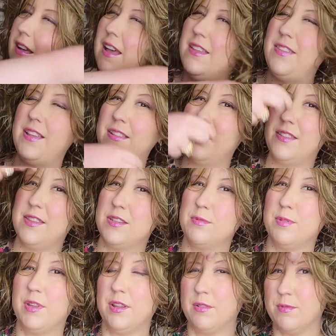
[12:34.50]
I think that this
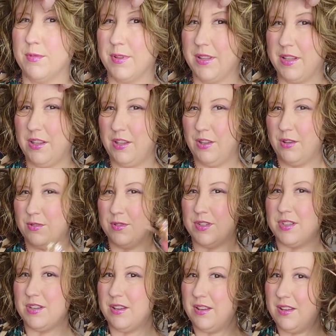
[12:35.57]
would look really
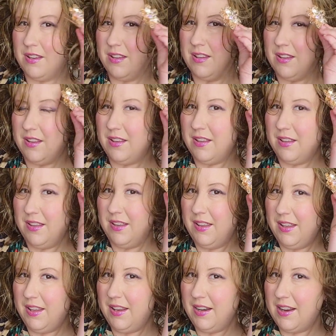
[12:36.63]
cute
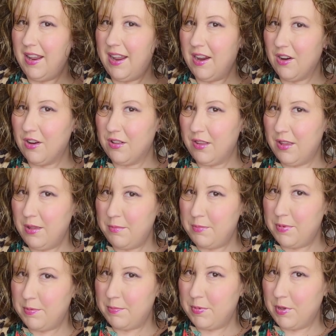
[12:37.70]
in a hair clip
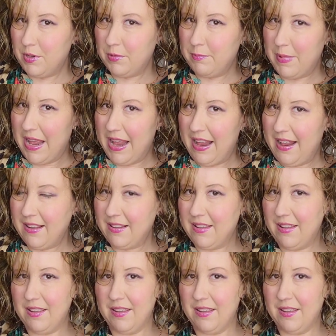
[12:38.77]
pulled back.